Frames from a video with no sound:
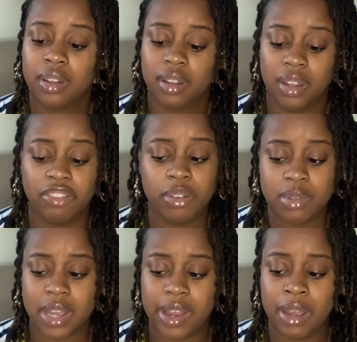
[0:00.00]
a few
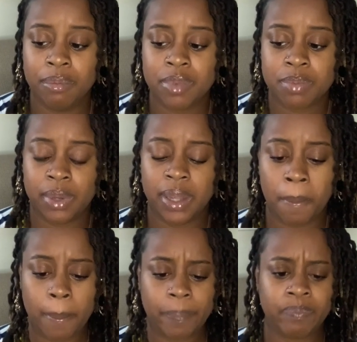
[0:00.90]
times, but
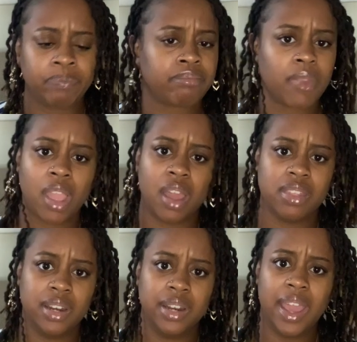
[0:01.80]
other
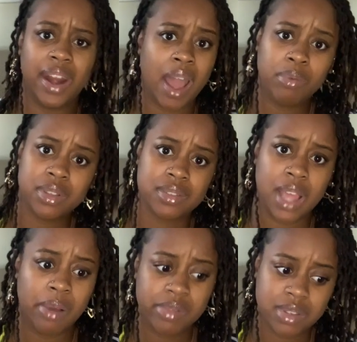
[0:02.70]
than that, I
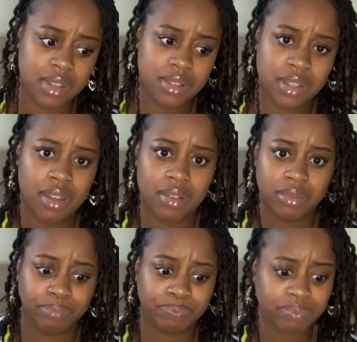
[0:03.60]
was good to go.
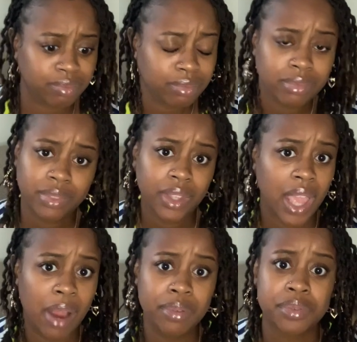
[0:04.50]

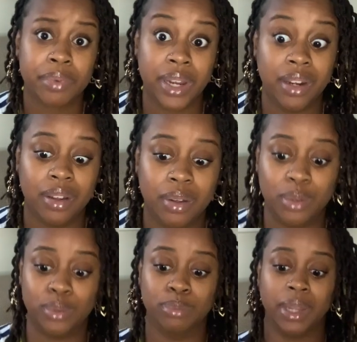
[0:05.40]
I was ready to go
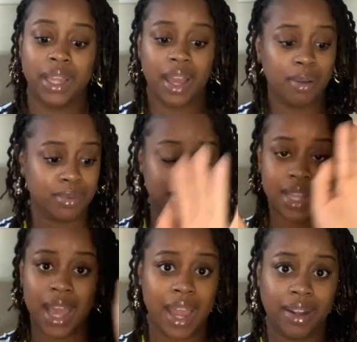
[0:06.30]
home. Like, I was
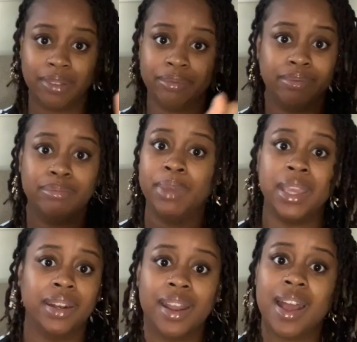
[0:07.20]
tired of being
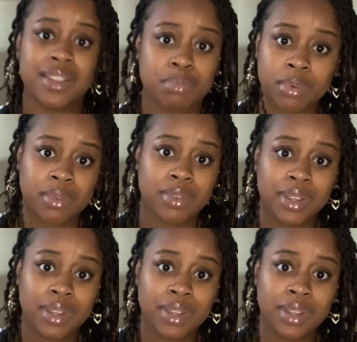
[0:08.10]
in the hospital.